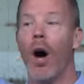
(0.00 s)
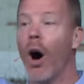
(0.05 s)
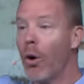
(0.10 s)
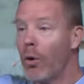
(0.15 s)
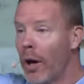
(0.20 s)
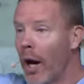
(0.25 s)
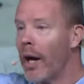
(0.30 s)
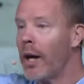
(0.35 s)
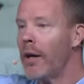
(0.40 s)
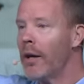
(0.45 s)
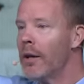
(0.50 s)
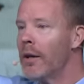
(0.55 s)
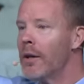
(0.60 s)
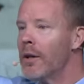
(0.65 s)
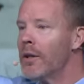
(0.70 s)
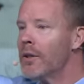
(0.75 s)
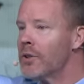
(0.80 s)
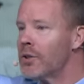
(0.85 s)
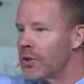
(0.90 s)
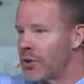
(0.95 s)
Okay,
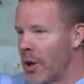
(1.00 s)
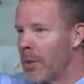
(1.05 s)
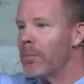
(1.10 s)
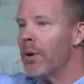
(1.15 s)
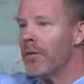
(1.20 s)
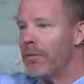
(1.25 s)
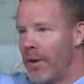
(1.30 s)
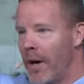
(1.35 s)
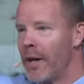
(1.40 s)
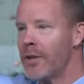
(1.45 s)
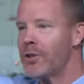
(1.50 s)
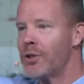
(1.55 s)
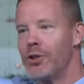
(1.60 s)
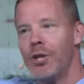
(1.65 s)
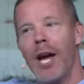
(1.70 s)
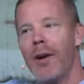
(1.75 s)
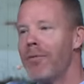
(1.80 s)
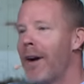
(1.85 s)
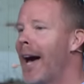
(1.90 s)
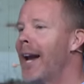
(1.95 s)
some of us.
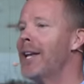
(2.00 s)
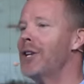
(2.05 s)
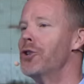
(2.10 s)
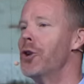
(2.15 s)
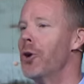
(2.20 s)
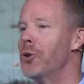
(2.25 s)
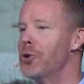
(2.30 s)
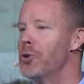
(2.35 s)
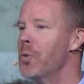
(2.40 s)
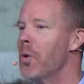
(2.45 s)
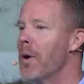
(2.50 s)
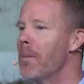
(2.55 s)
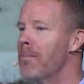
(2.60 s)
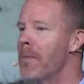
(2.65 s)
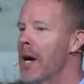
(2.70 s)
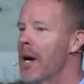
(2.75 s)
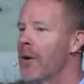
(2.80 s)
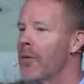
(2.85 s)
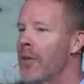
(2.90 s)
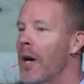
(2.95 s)
Jeff, I didn't know you were a
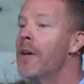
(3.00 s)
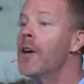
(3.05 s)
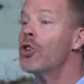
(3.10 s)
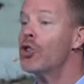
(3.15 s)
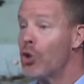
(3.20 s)
marathon.